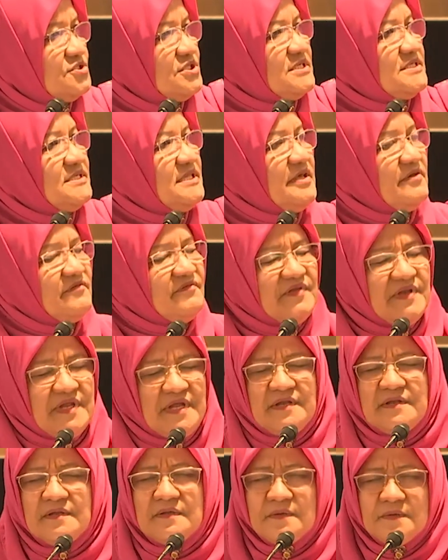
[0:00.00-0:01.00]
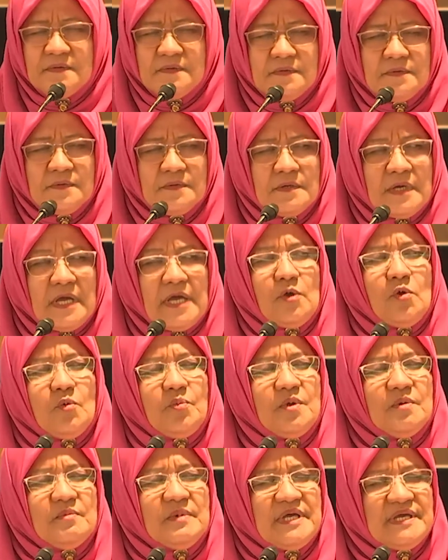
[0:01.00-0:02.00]
just leave and then I
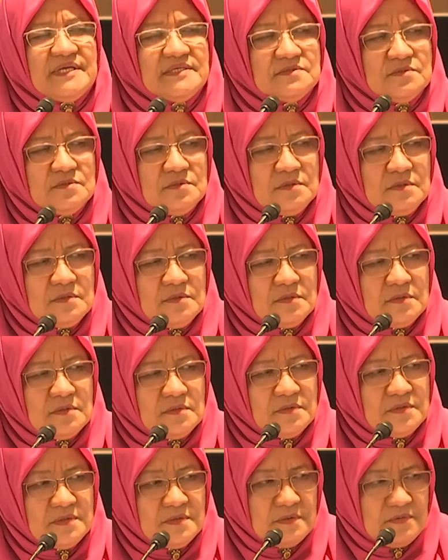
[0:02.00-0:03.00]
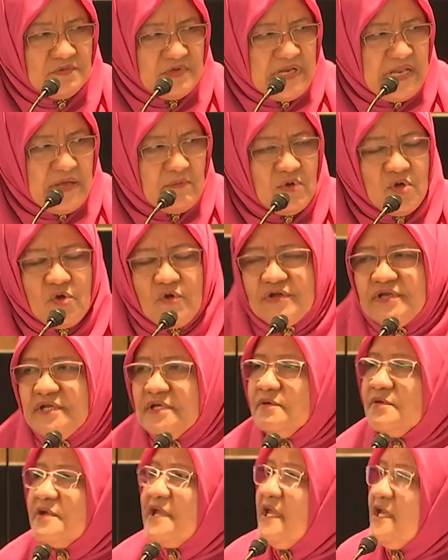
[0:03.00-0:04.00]
open my eyes. Oh, relax one
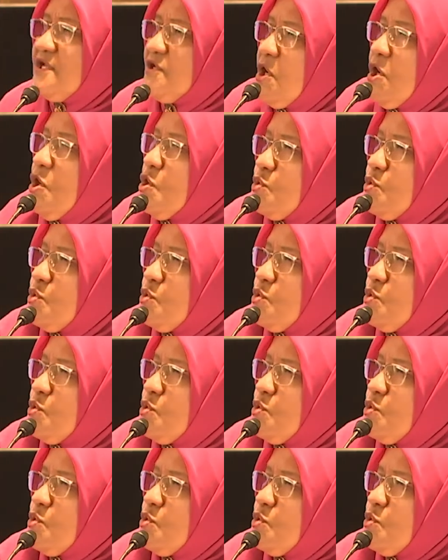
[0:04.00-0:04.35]
corner, okay.